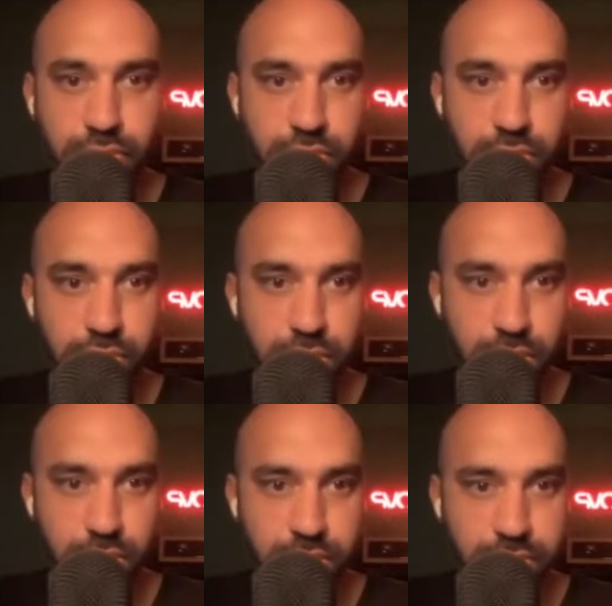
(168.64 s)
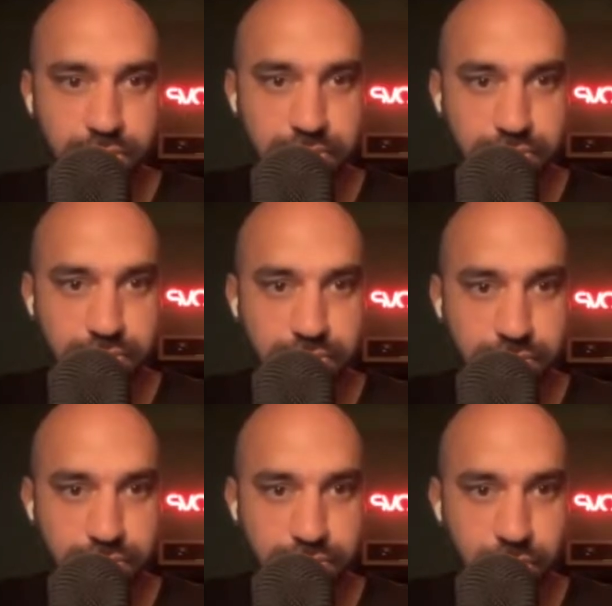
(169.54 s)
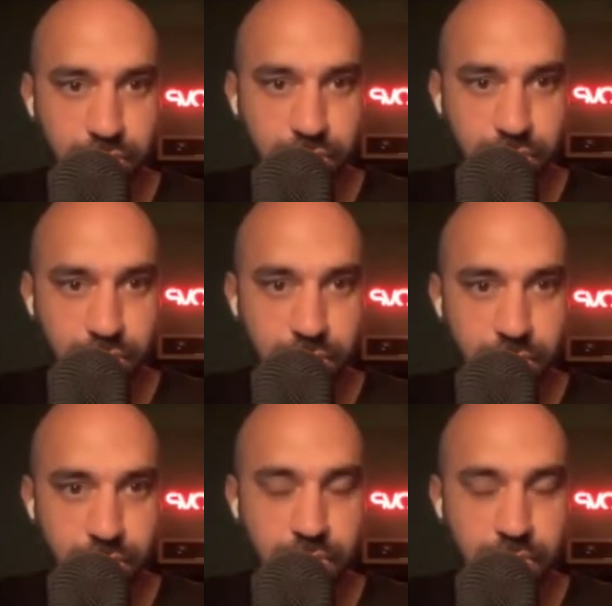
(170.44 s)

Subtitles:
(silent)